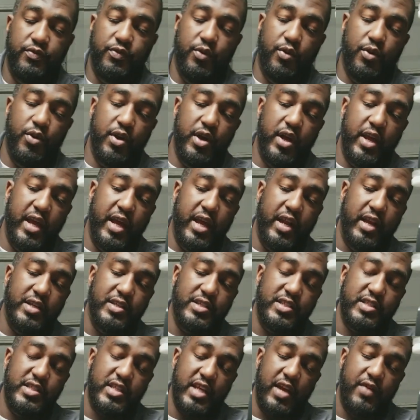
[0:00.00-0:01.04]
a 4
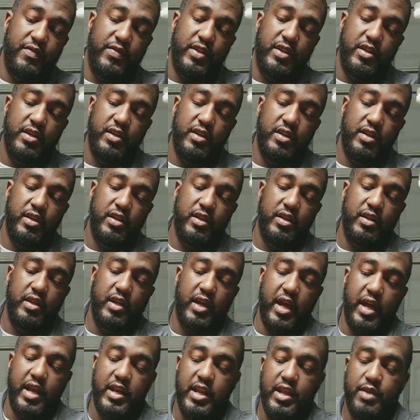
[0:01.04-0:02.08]
and a 7.
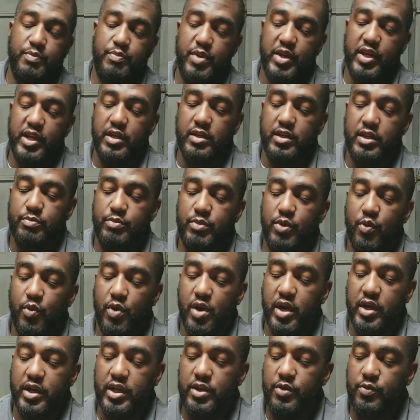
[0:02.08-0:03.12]
I did pick up the
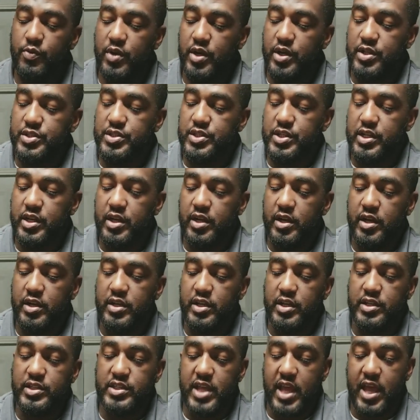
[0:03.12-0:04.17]
Milwaukee ones
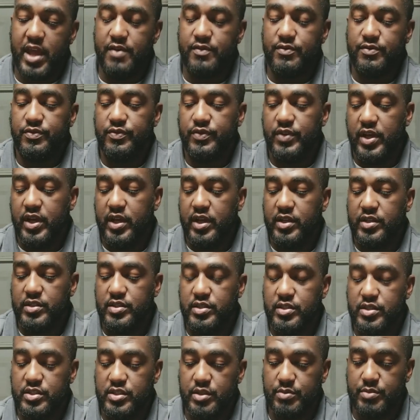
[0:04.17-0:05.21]
here. It does have
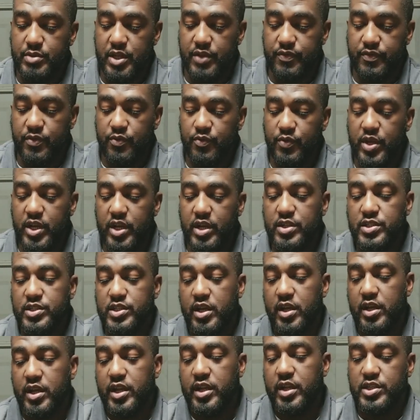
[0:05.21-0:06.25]
some different
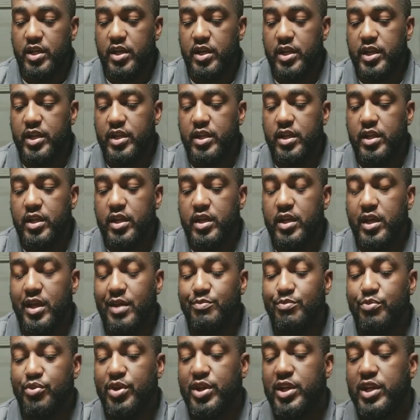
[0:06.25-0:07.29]
readings on it.
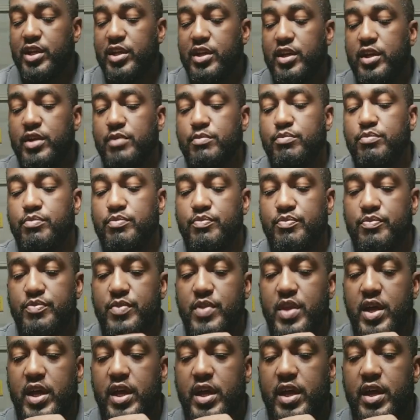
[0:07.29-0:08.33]
A pretty good
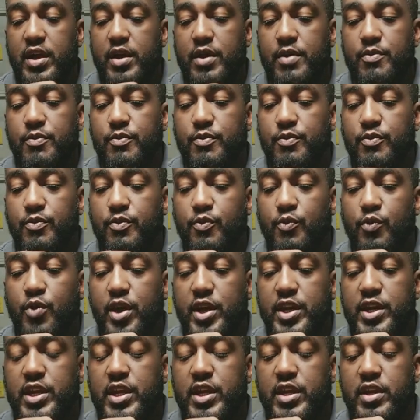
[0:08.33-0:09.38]

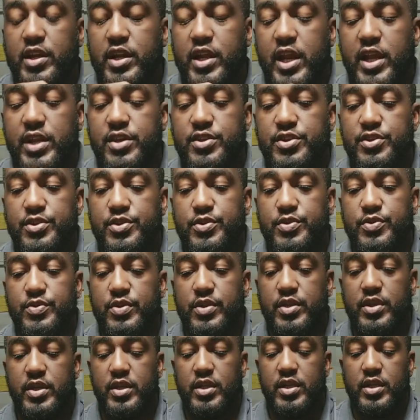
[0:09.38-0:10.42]
one here that I
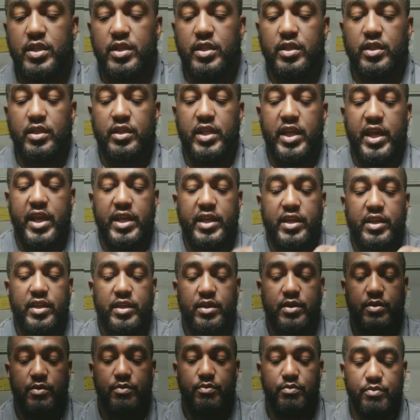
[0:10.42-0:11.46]
do
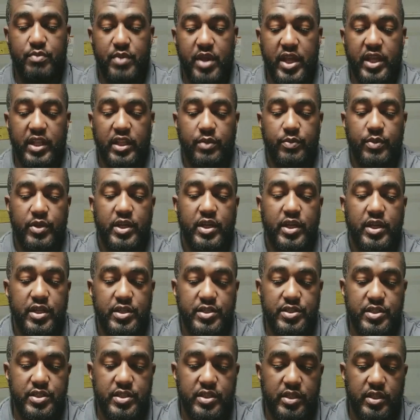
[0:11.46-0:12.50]
like, mainly
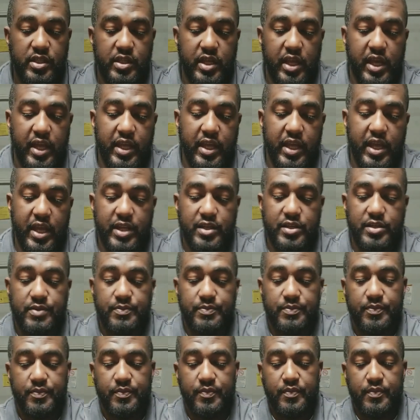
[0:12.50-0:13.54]
because I
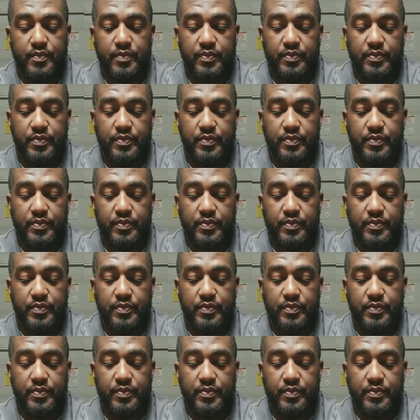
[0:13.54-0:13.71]
get